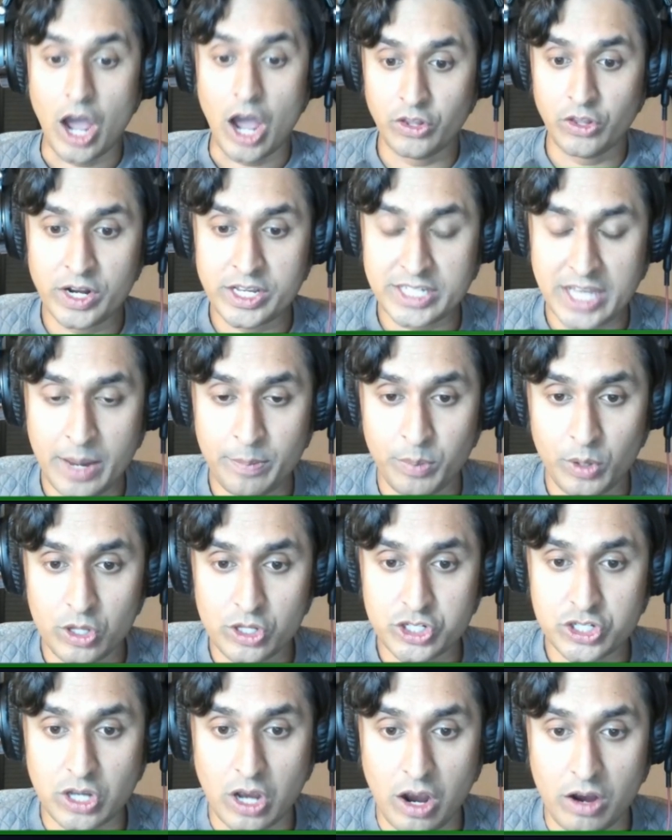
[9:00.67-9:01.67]
Other
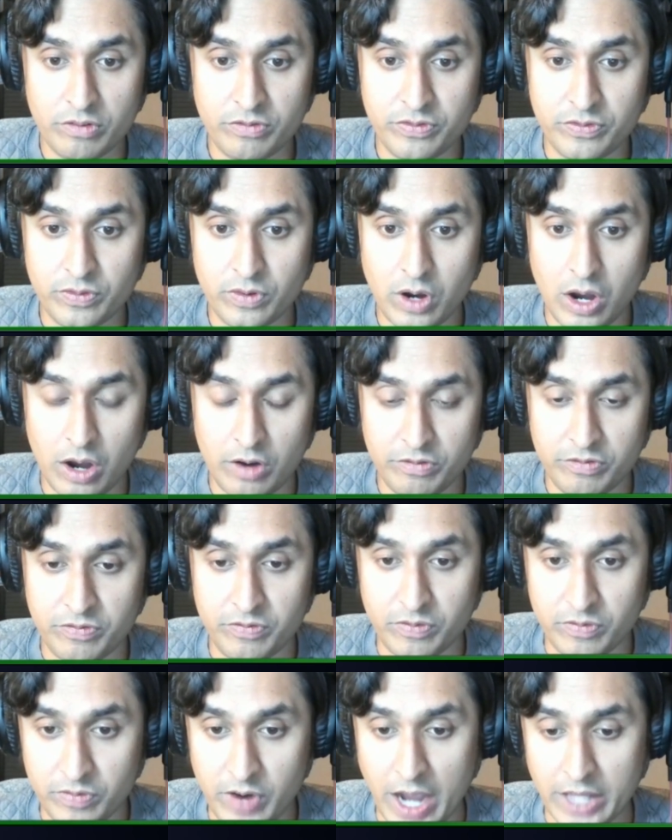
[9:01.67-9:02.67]
examples of,
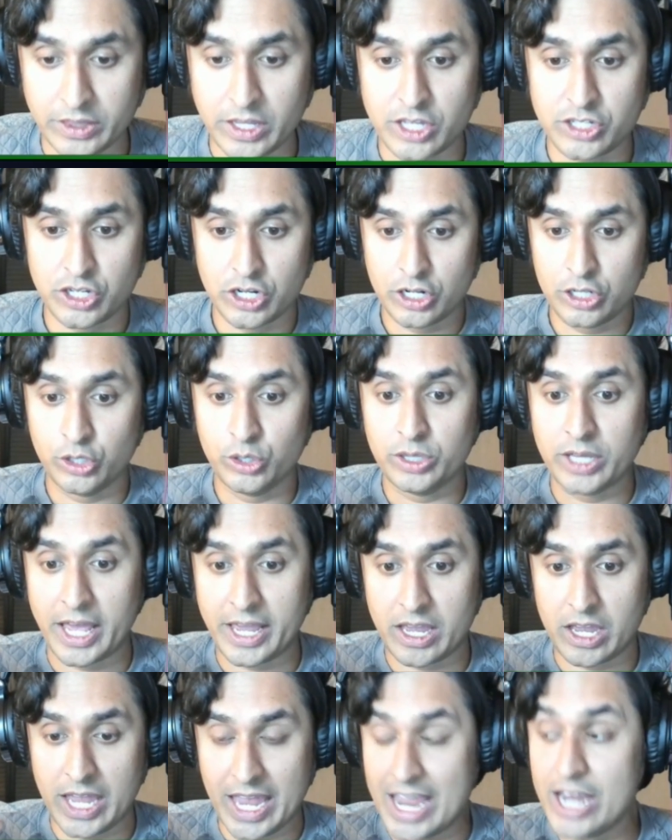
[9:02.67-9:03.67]
of vatas include
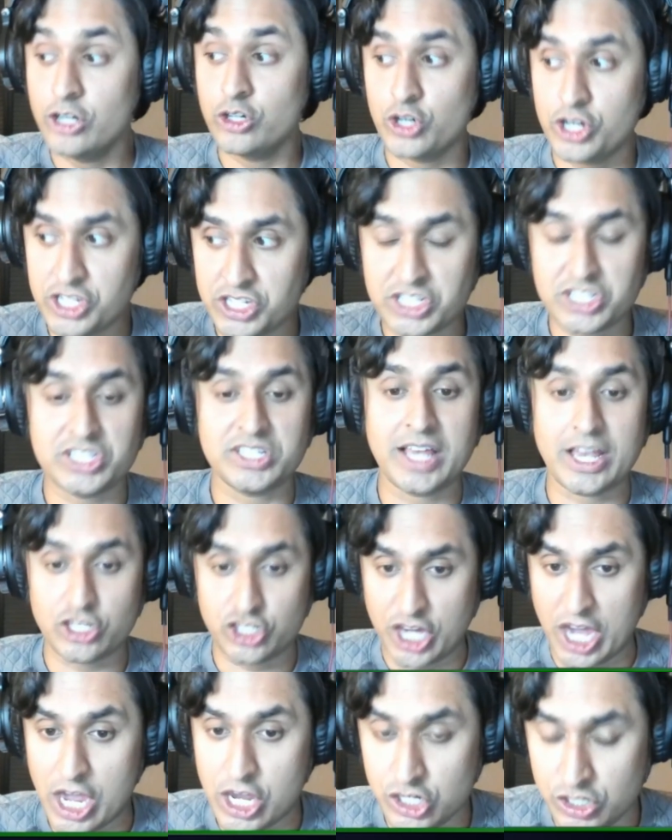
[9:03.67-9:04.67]
like interests
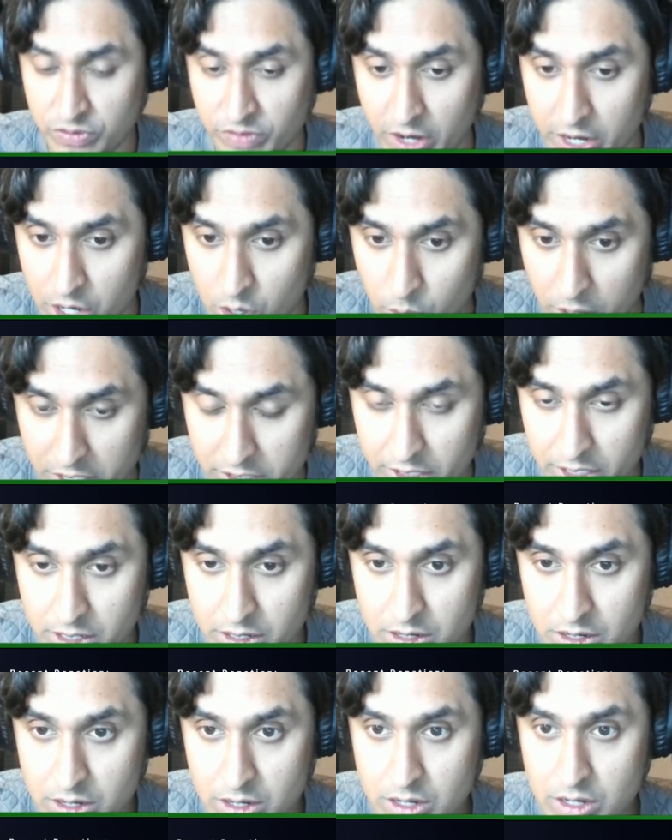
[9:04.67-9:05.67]
that change very
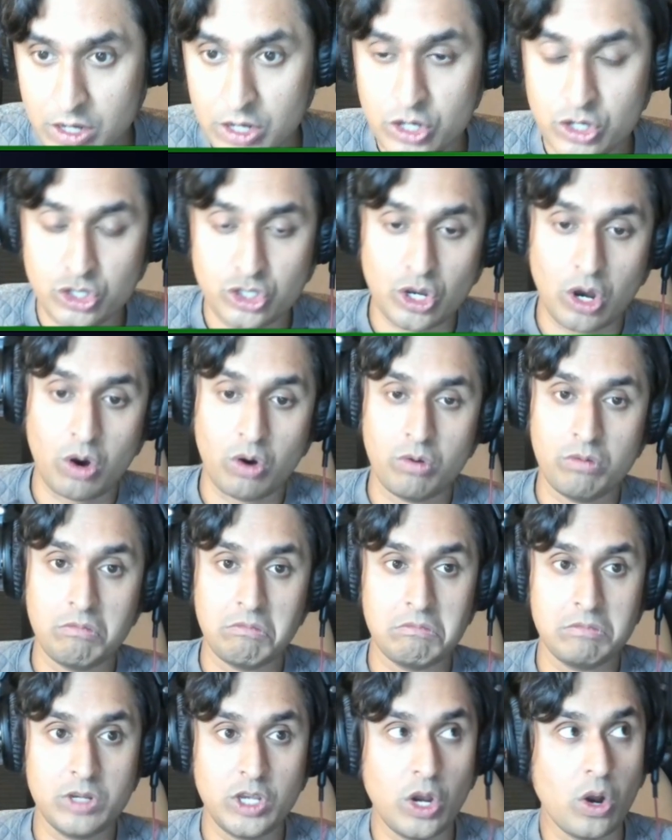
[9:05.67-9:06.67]
quickly.
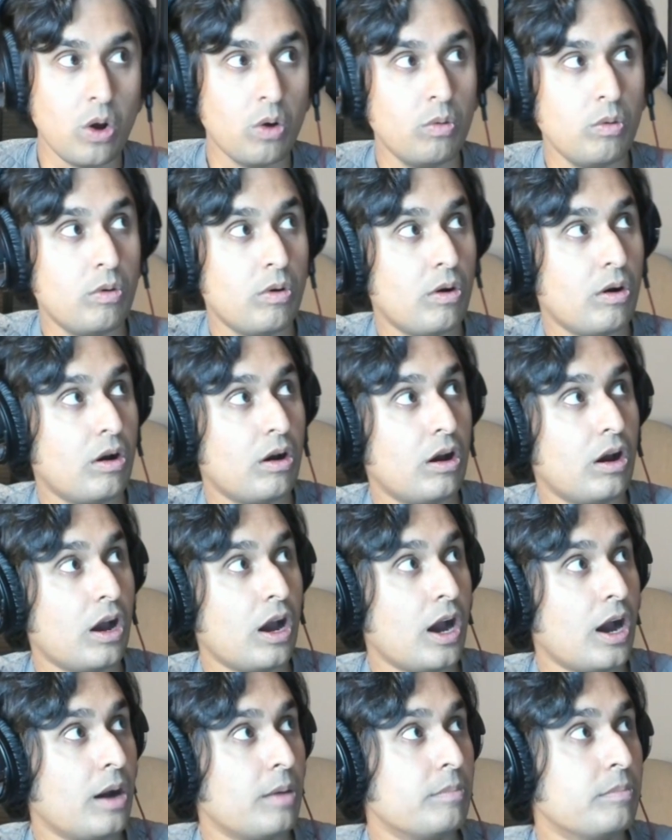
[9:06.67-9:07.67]
So, you know,
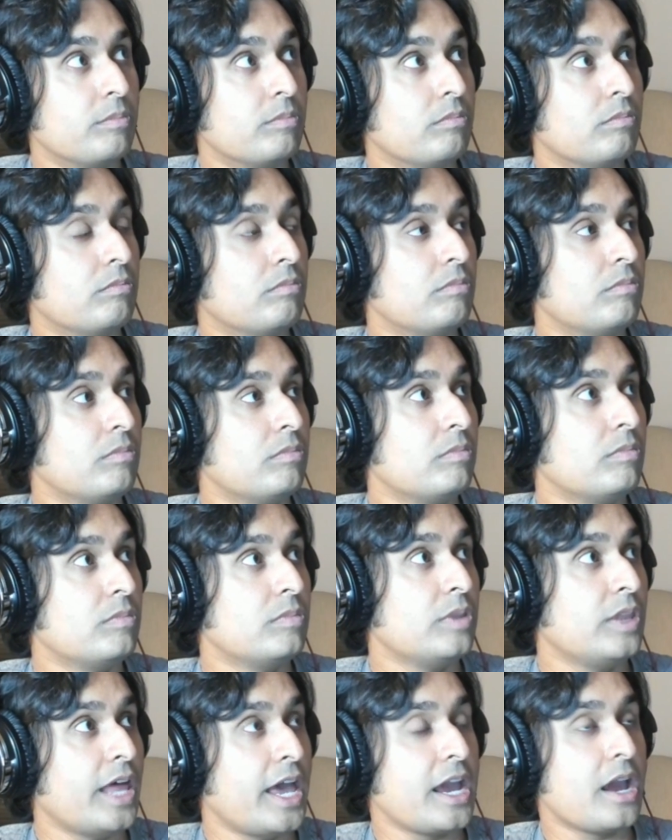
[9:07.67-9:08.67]
um,
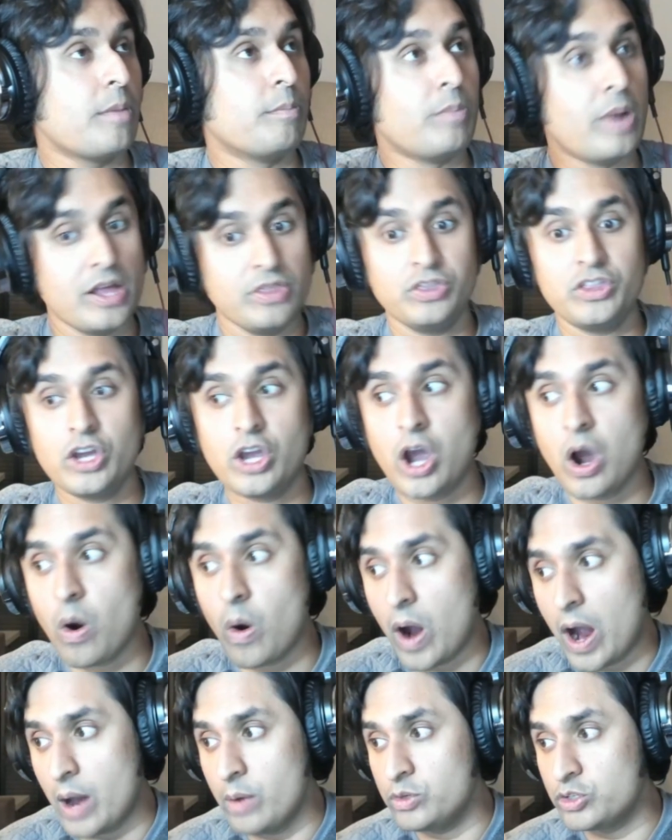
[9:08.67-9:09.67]
like a month
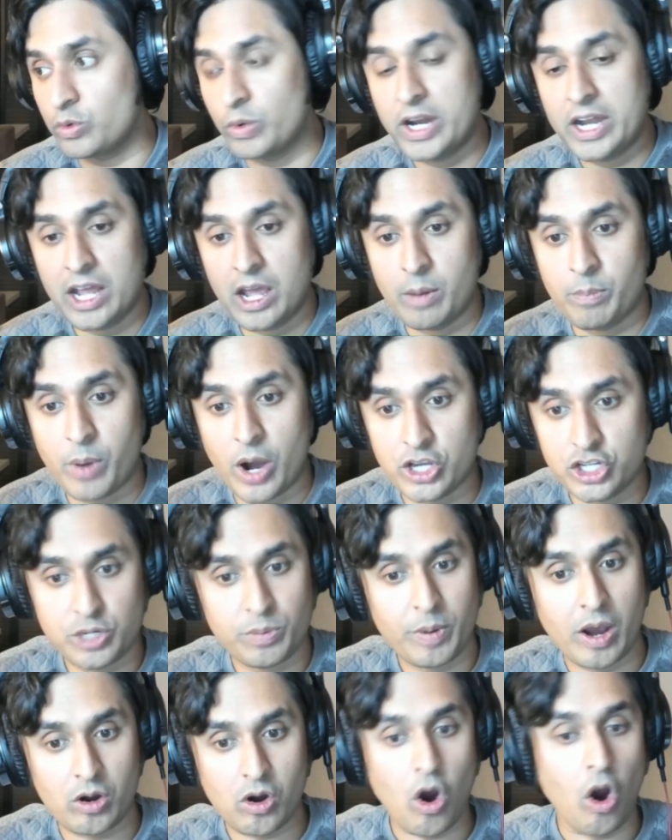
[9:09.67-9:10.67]
ago, I was reading a
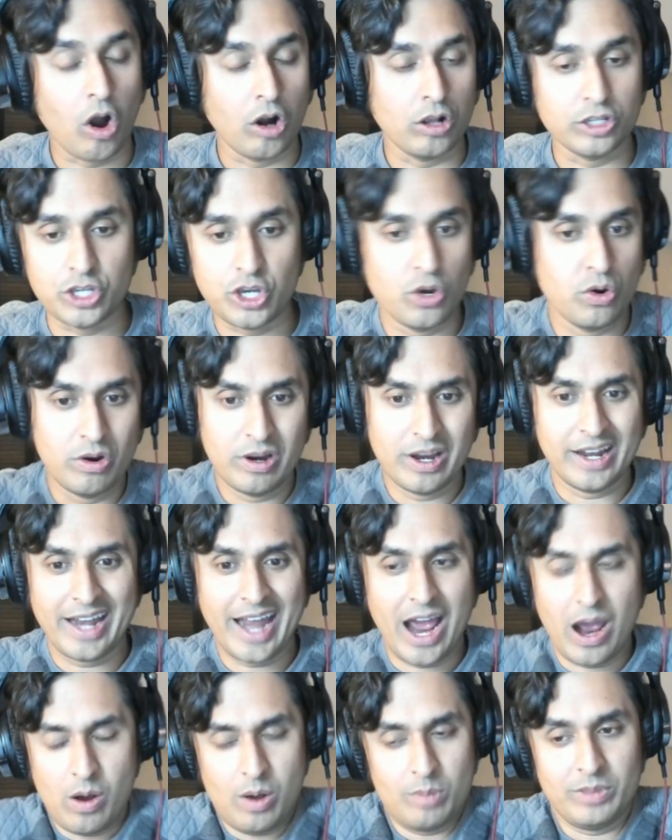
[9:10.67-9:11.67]
bunch about Carl Jung,
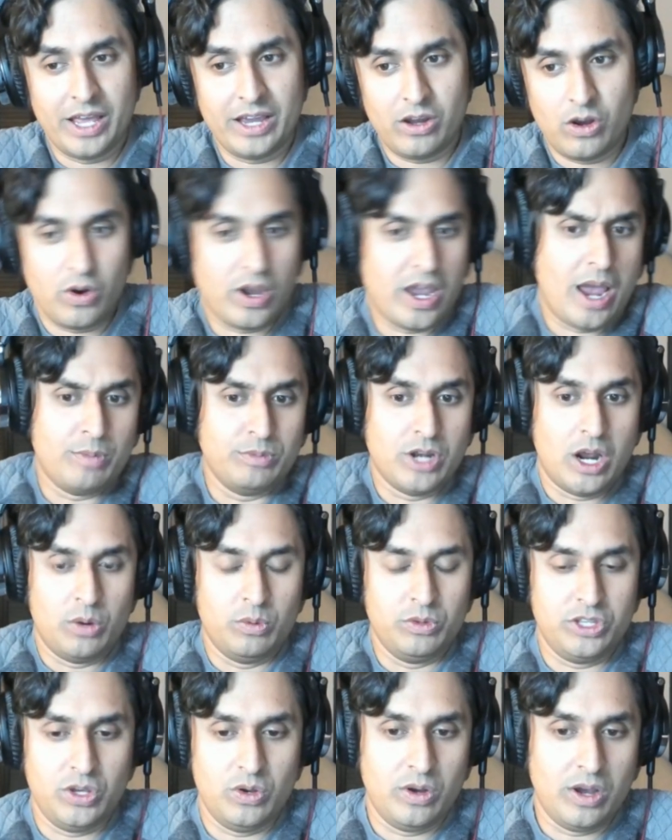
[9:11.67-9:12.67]
and now I'm like, okay, I'm
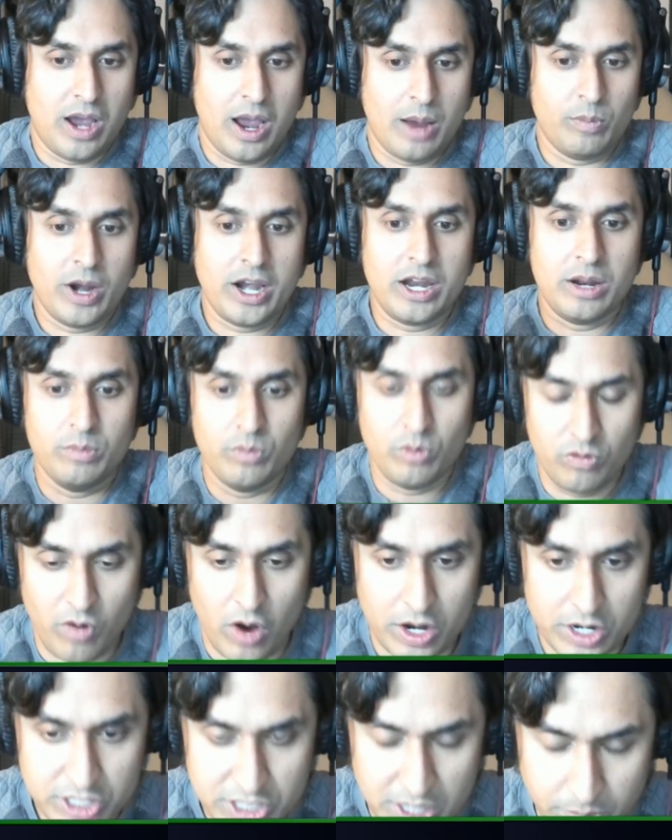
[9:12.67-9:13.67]
done with Jung. I'm ready to
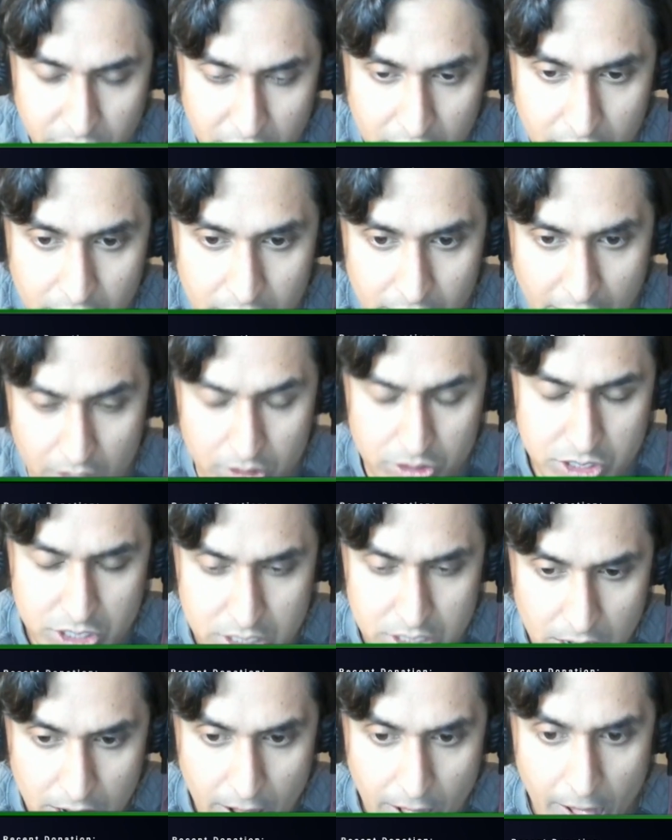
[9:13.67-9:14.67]
move on to something
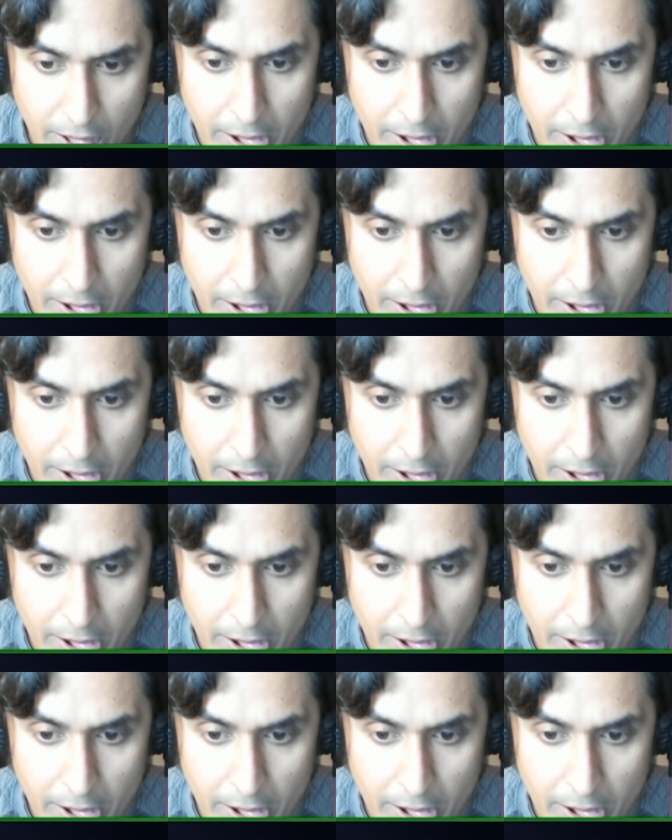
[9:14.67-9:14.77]
else.